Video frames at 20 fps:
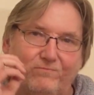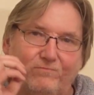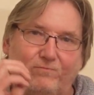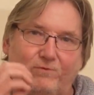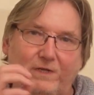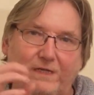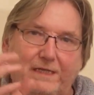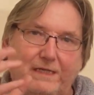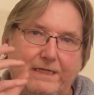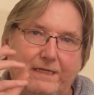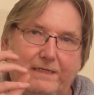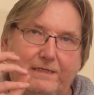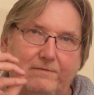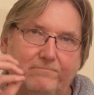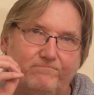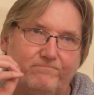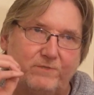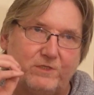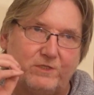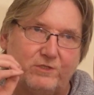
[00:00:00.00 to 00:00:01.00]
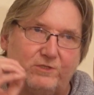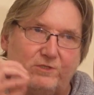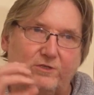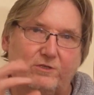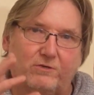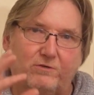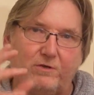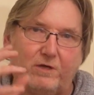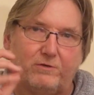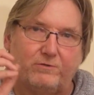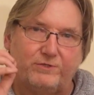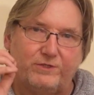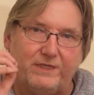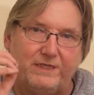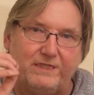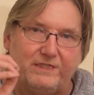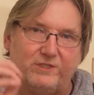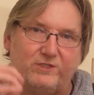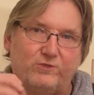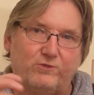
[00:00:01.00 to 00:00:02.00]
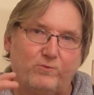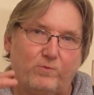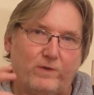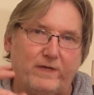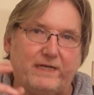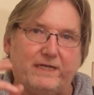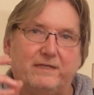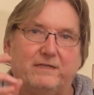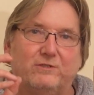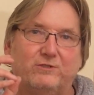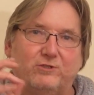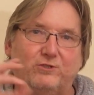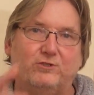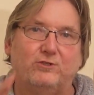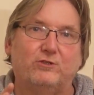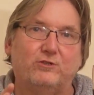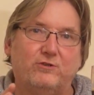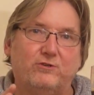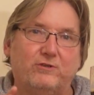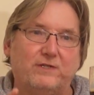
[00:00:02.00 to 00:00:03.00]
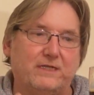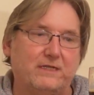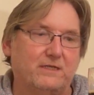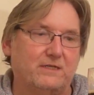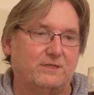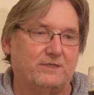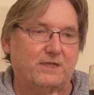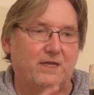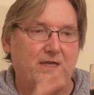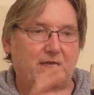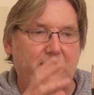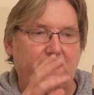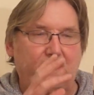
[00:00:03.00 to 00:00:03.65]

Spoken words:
really sucrosey, sweet sugariness